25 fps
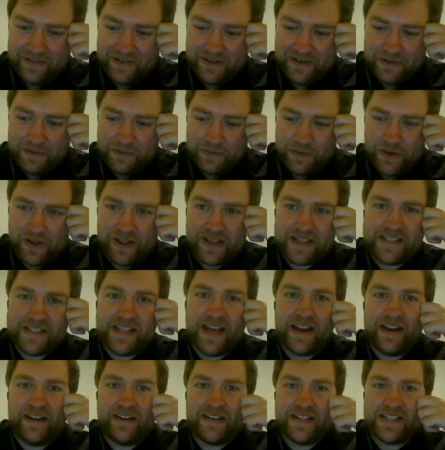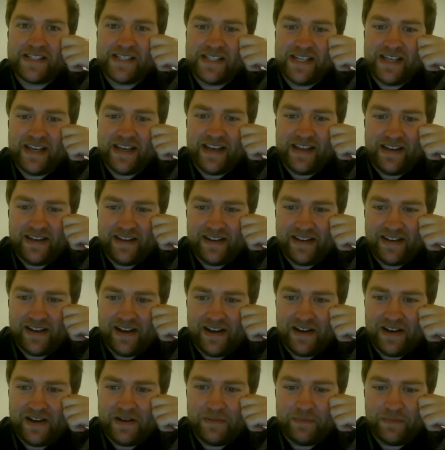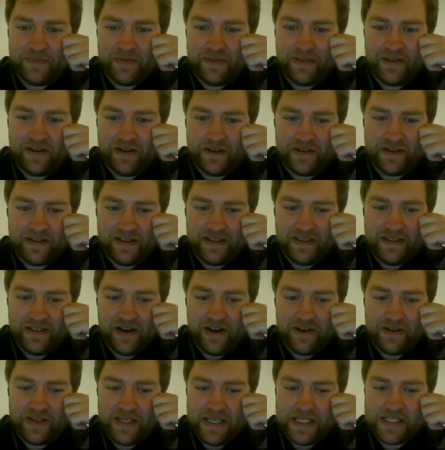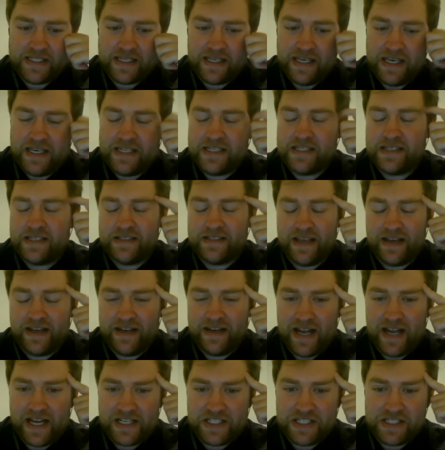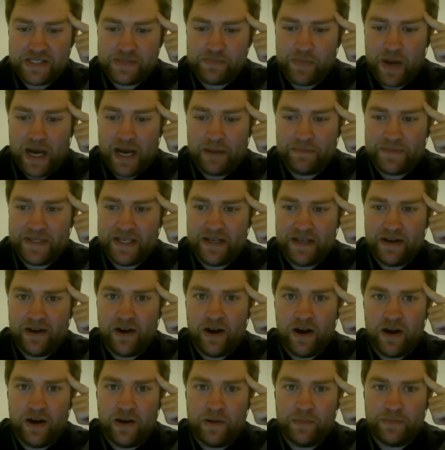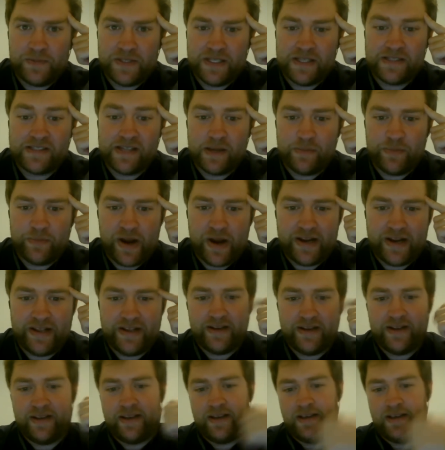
really excited to see it. He's Datadash has popped in to the subreddit